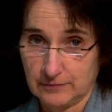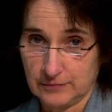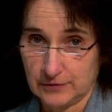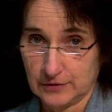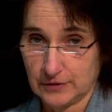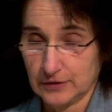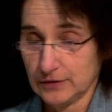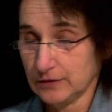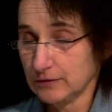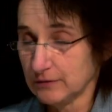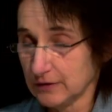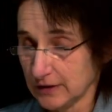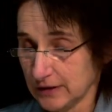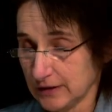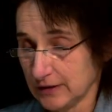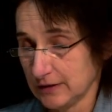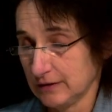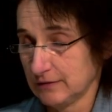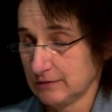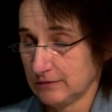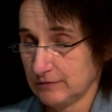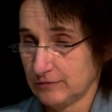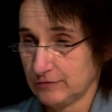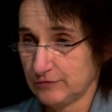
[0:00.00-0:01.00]

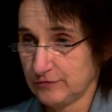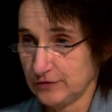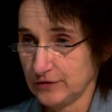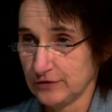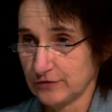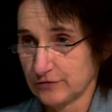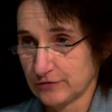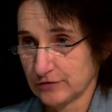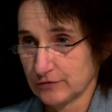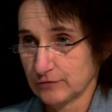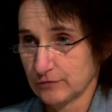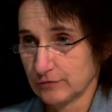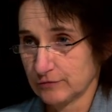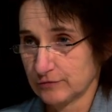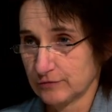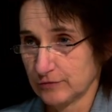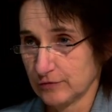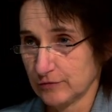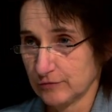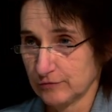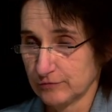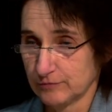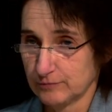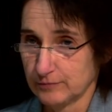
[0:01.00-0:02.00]
peculiar feature
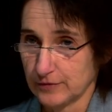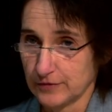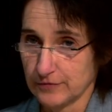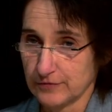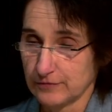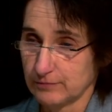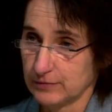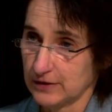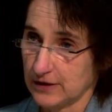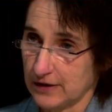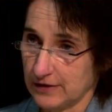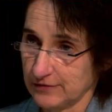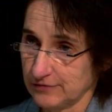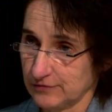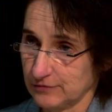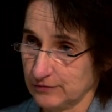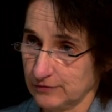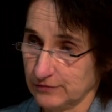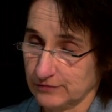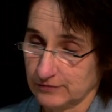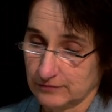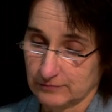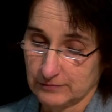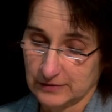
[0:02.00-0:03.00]
of both
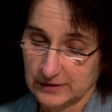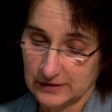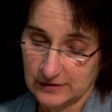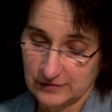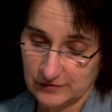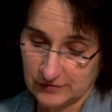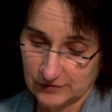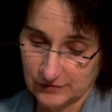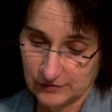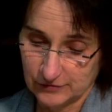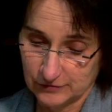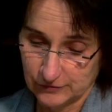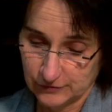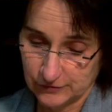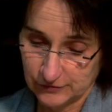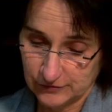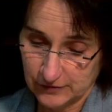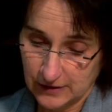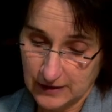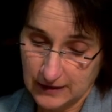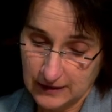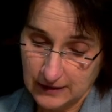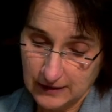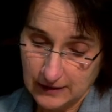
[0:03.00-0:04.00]
pliosaurs and
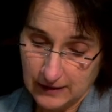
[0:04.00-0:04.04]
plesiosaurs,